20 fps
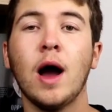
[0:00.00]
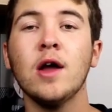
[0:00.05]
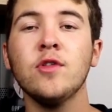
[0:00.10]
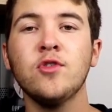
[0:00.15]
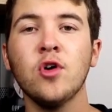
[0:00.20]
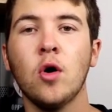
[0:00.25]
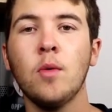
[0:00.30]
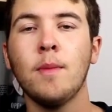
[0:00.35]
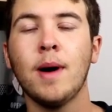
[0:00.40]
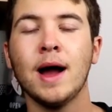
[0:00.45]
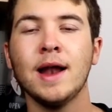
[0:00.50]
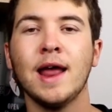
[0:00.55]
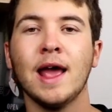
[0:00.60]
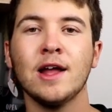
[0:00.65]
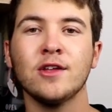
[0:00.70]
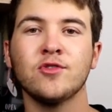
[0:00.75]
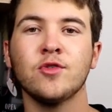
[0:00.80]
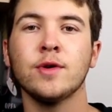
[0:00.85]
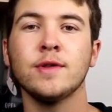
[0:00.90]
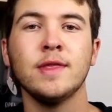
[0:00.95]
I don't mind
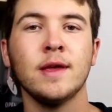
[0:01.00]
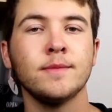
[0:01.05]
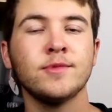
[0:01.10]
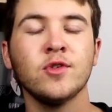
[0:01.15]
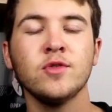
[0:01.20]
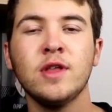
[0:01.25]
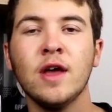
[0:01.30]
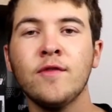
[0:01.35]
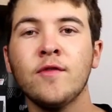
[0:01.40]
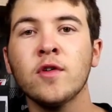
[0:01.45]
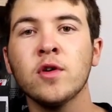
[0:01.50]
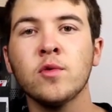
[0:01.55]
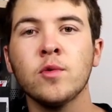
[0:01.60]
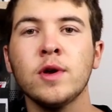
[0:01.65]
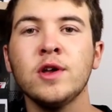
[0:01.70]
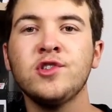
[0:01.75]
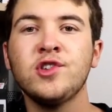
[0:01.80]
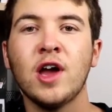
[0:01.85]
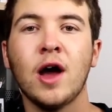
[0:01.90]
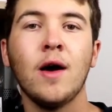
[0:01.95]
answering them, so definitely
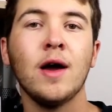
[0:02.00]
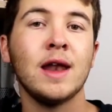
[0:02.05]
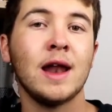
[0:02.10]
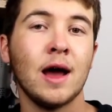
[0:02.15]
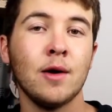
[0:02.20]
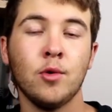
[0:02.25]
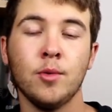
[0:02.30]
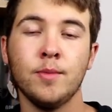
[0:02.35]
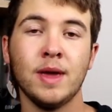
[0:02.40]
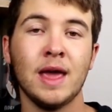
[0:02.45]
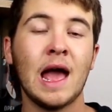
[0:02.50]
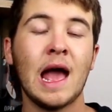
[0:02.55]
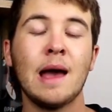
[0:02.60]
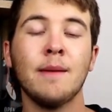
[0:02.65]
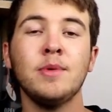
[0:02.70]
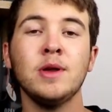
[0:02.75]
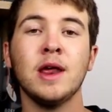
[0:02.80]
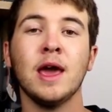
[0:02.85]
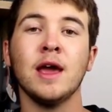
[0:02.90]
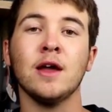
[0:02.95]
reach out and I will be
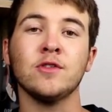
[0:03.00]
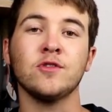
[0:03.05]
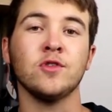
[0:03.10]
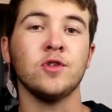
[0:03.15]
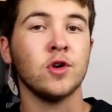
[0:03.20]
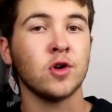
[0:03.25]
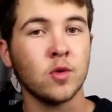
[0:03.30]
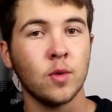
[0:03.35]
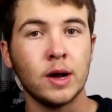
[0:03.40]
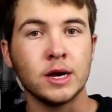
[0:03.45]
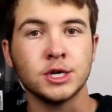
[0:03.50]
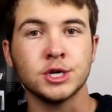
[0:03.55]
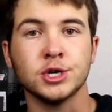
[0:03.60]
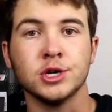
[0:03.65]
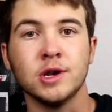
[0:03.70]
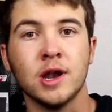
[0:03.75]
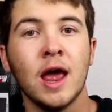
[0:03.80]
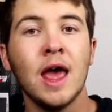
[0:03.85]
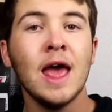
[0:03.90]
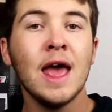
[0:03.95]
happy to answer your question.